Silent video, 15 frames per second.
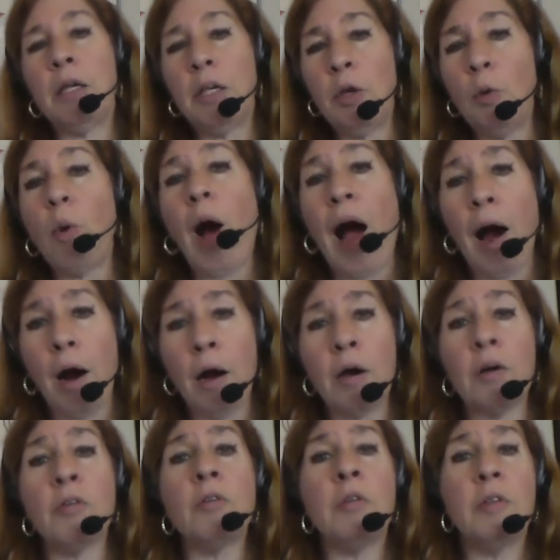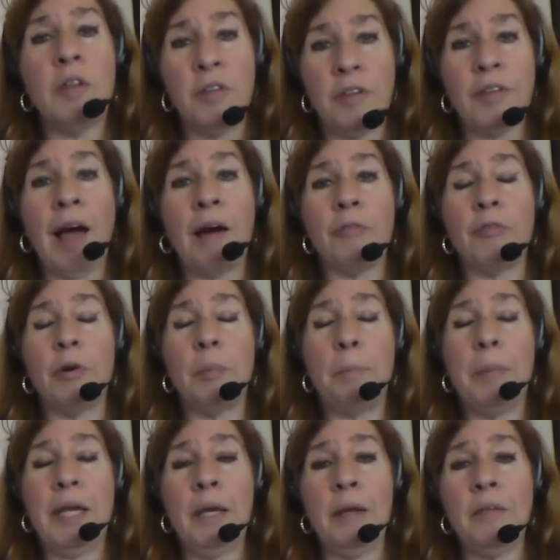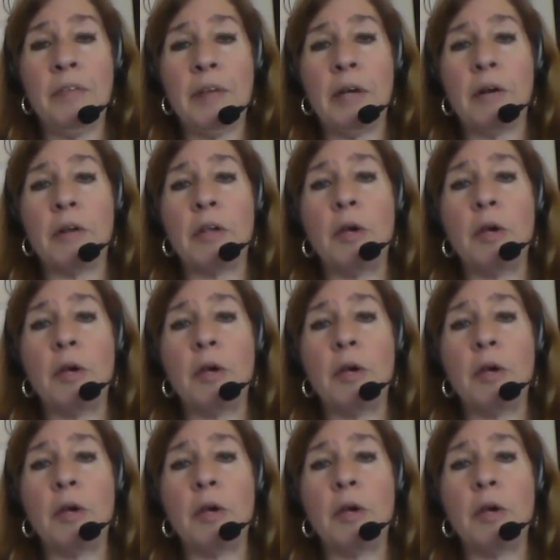You are the sovereign beings here.